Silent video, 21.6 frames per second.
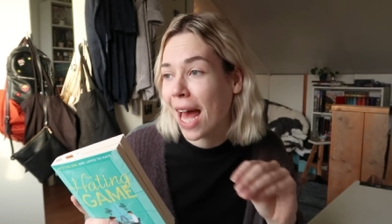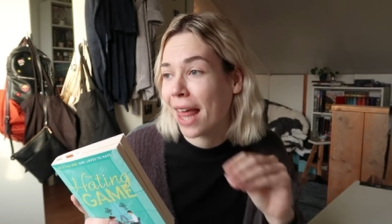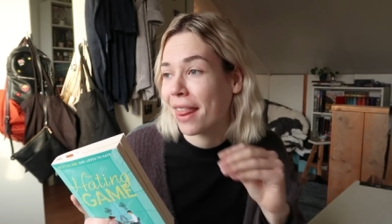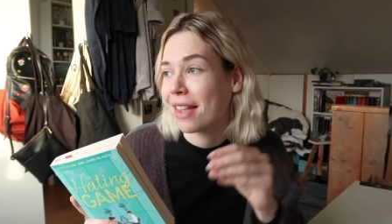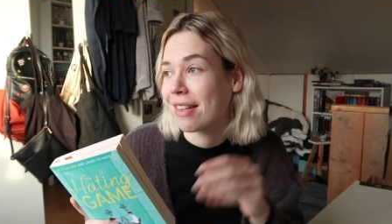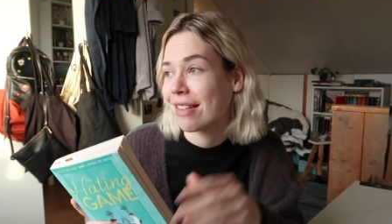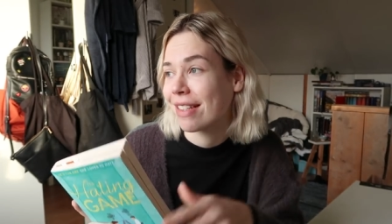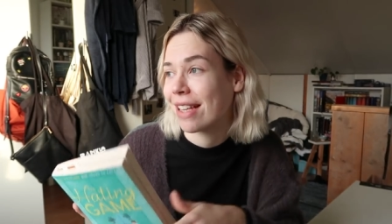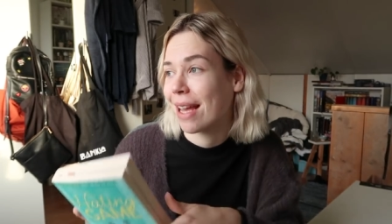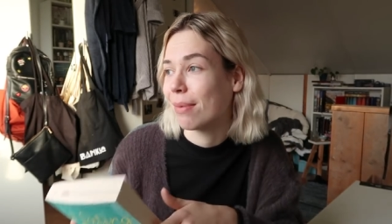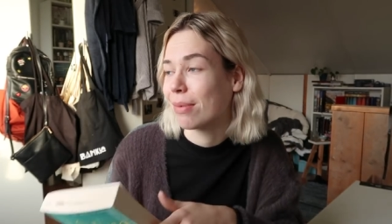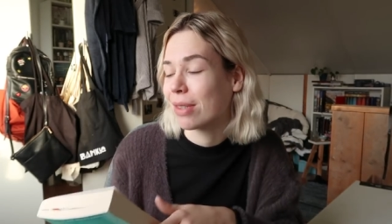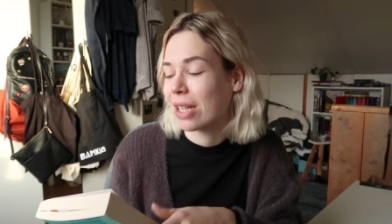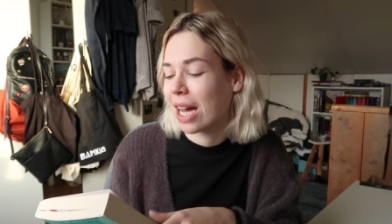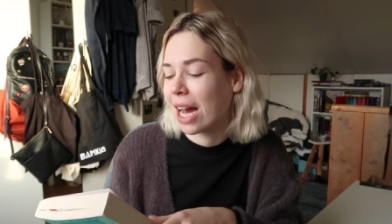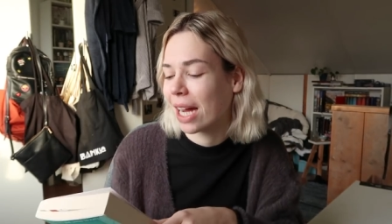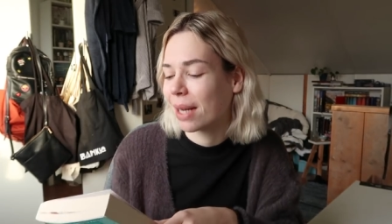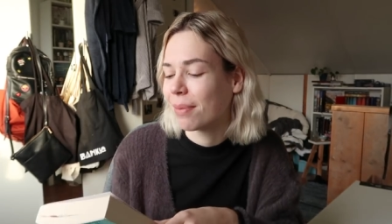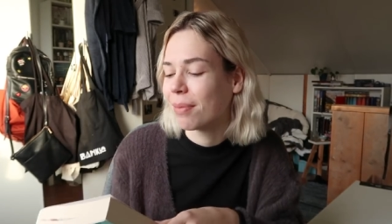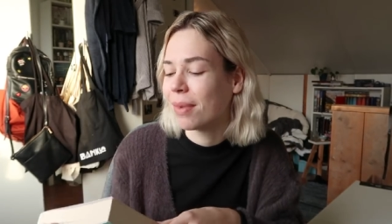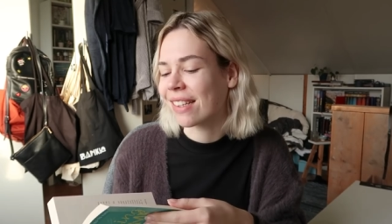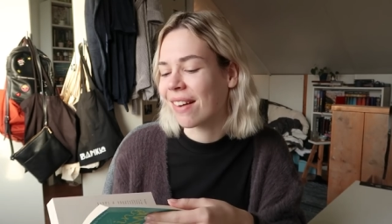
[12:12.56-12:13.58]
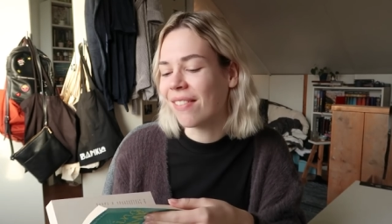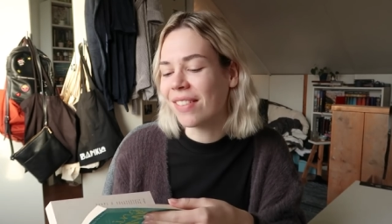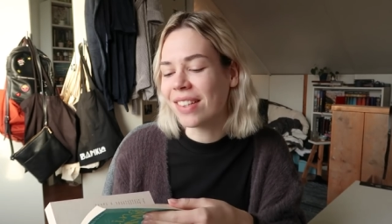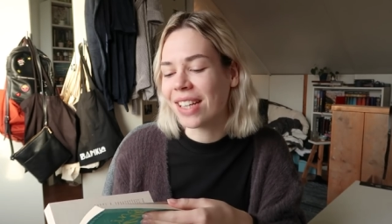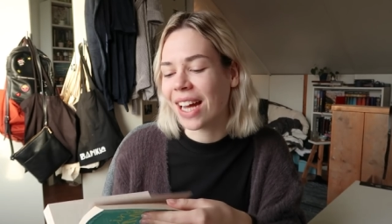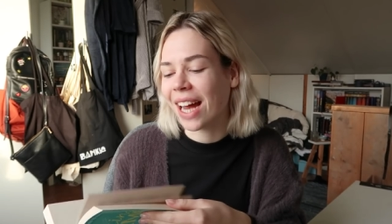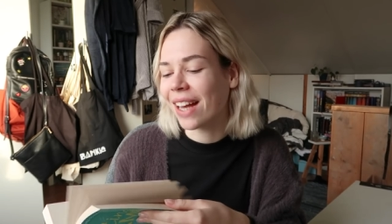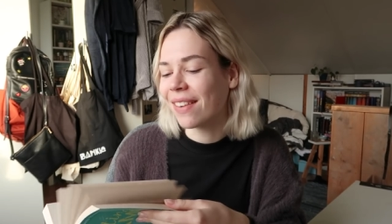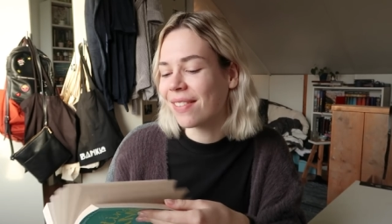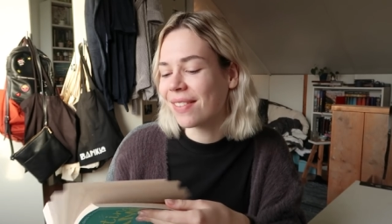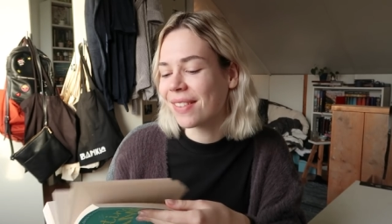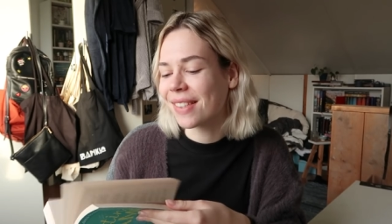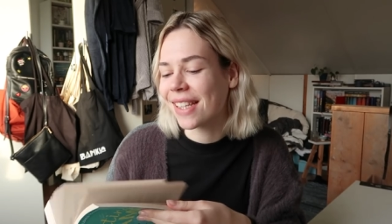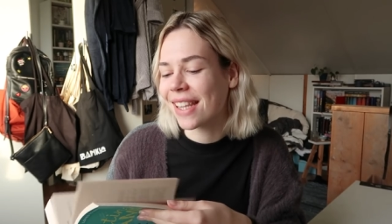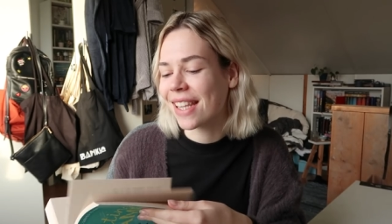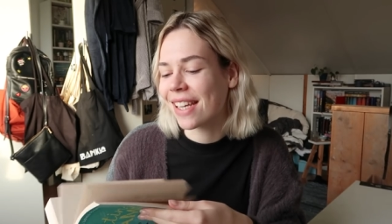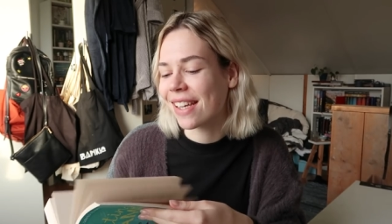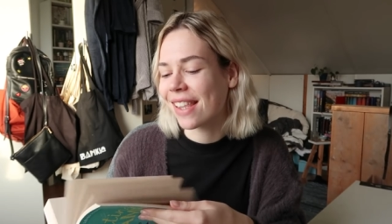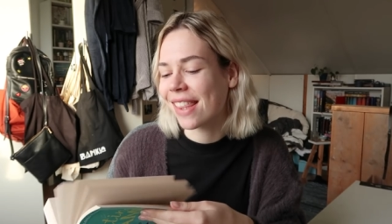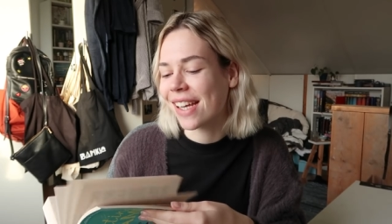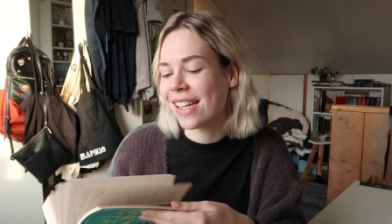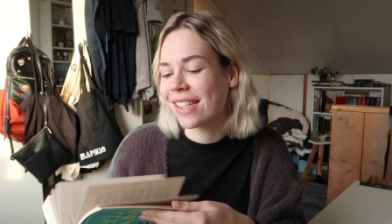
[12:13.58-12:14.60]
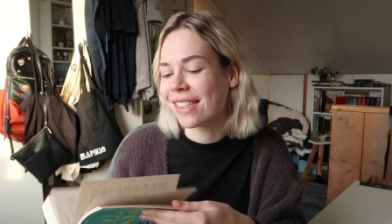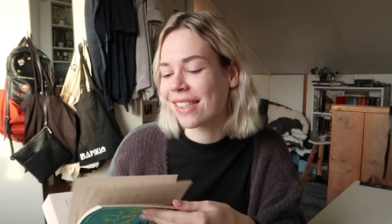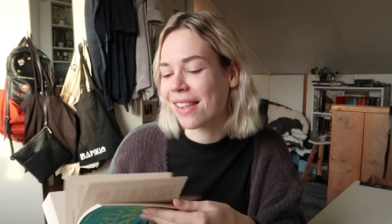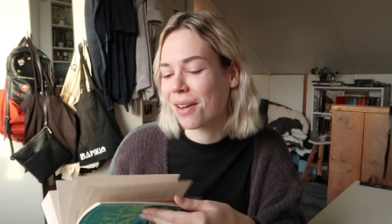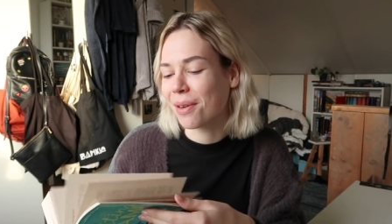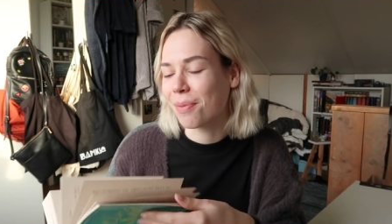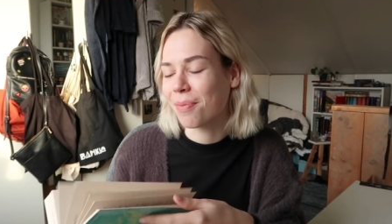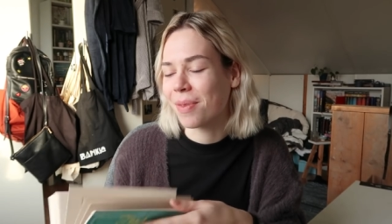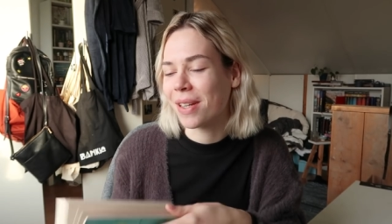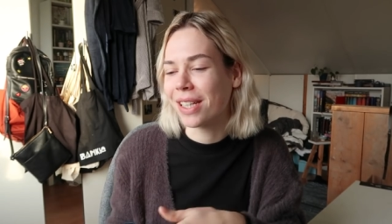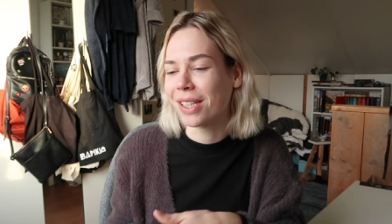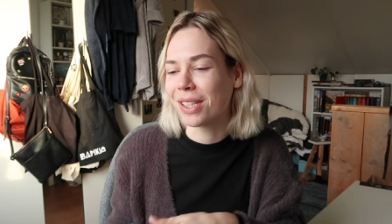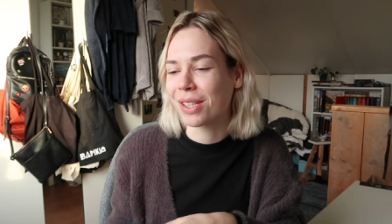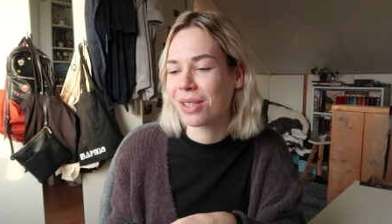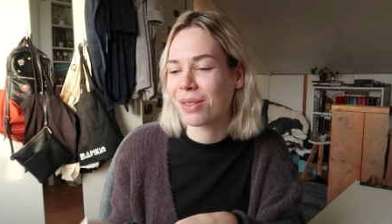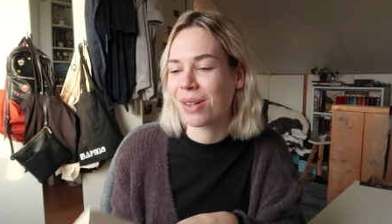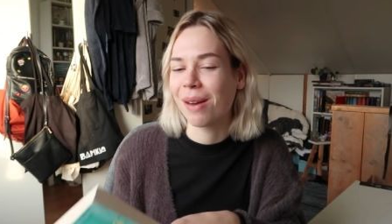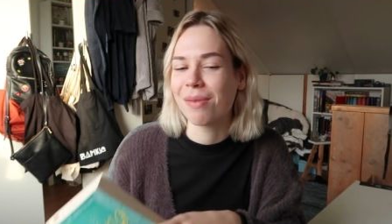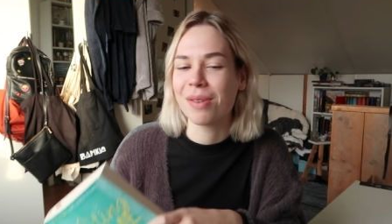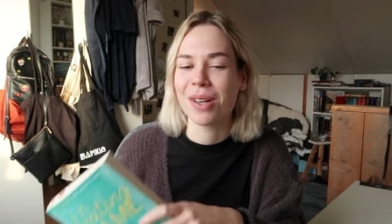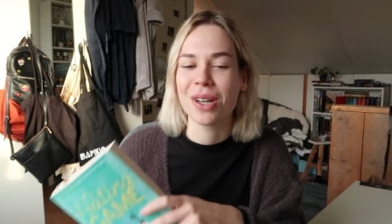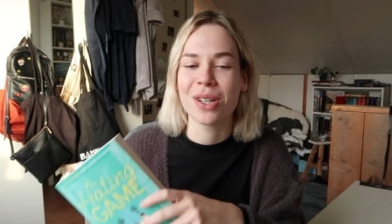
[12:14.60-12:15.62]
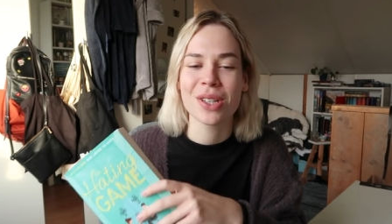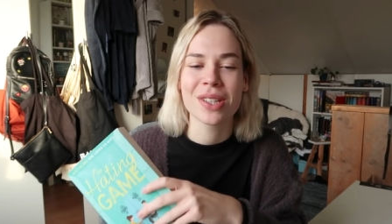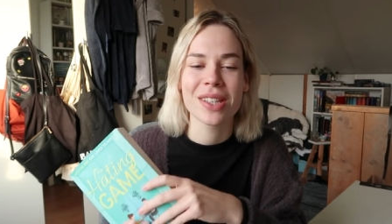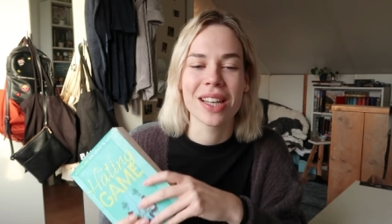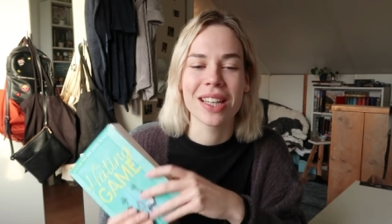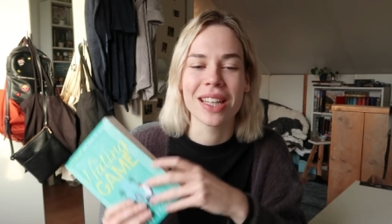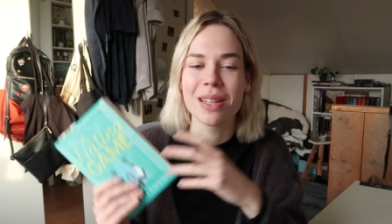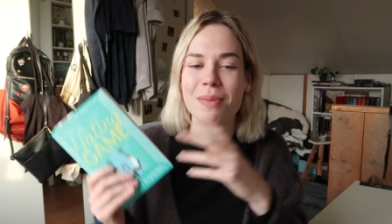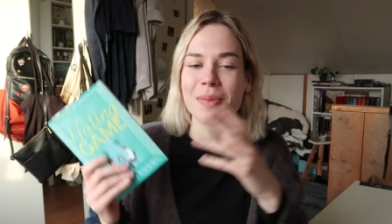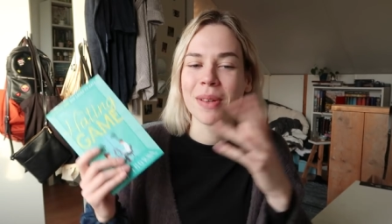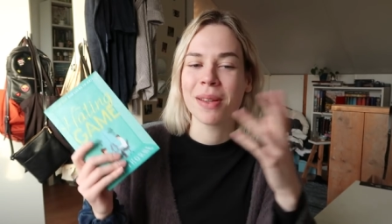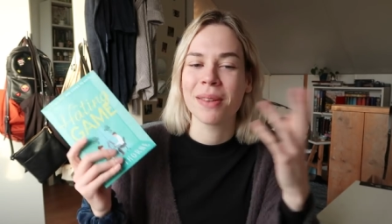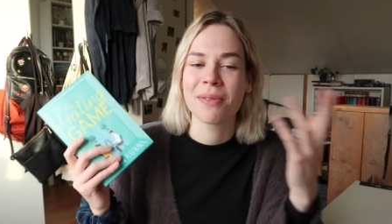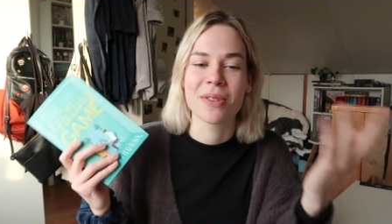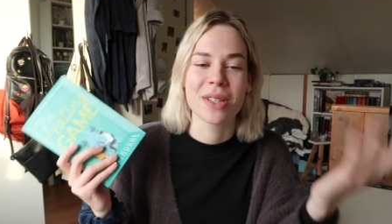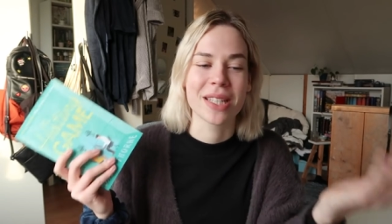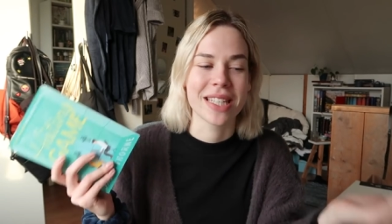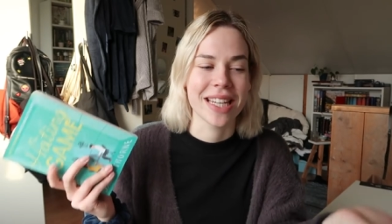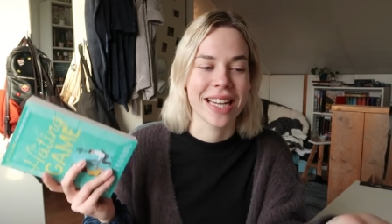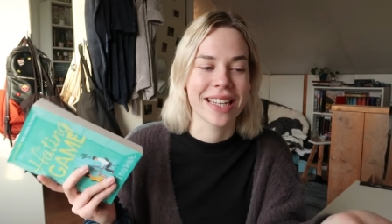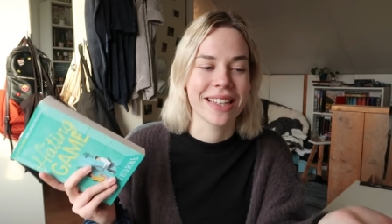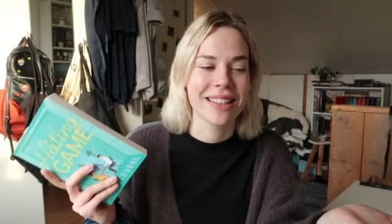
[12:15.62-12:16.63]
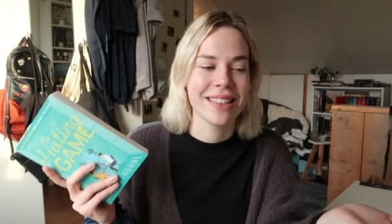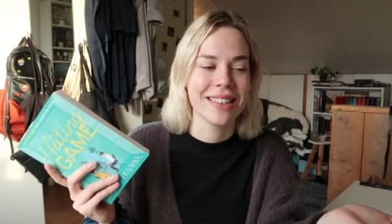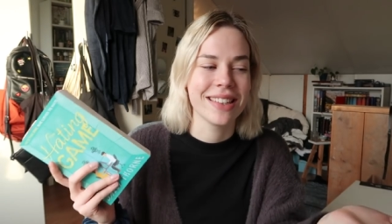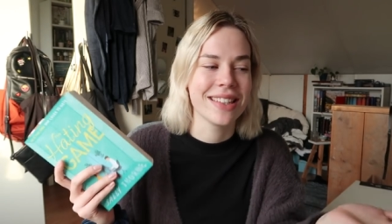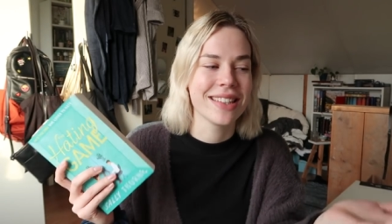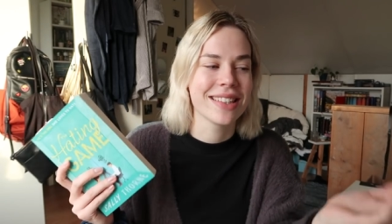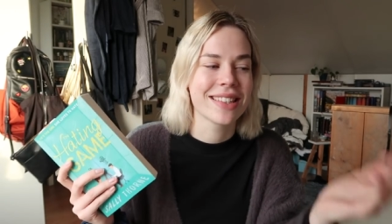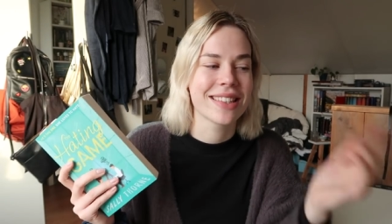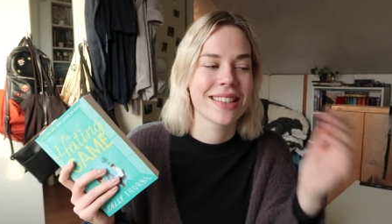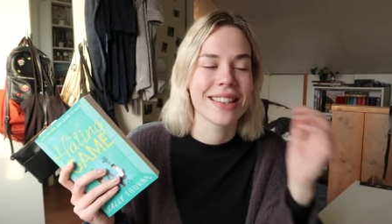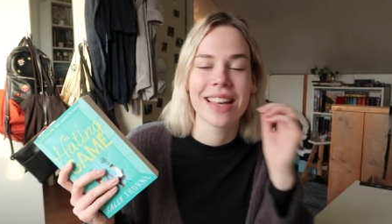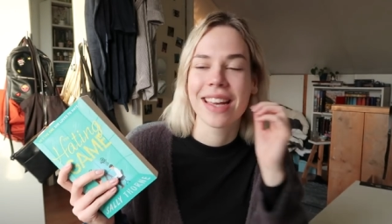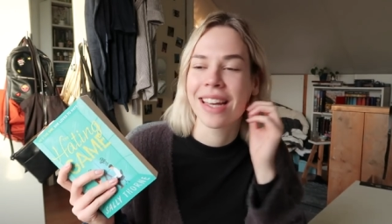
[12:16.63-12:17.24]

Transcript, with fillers: at the same time. Sometimes the things that are being described are just a little bit ridiculous.